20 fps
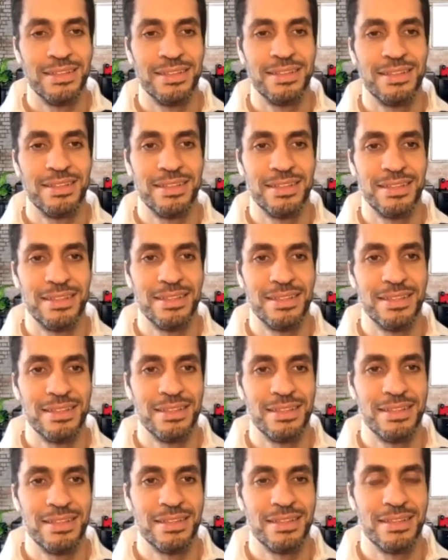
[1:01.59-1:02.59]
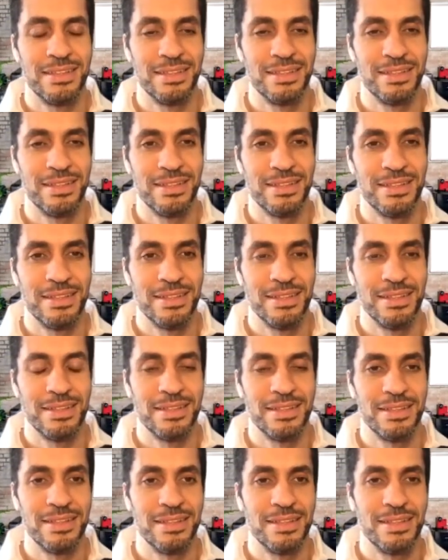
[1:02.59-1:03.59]

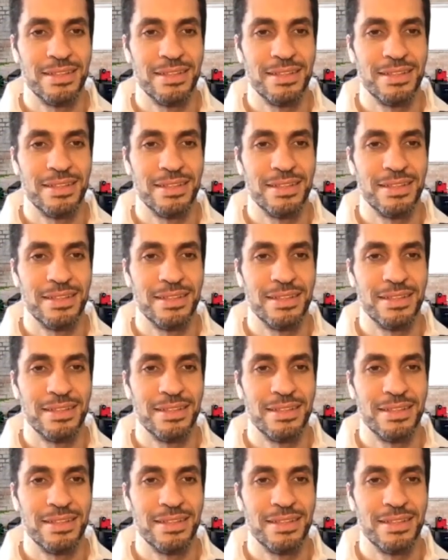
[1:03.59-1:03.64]
(not speaking)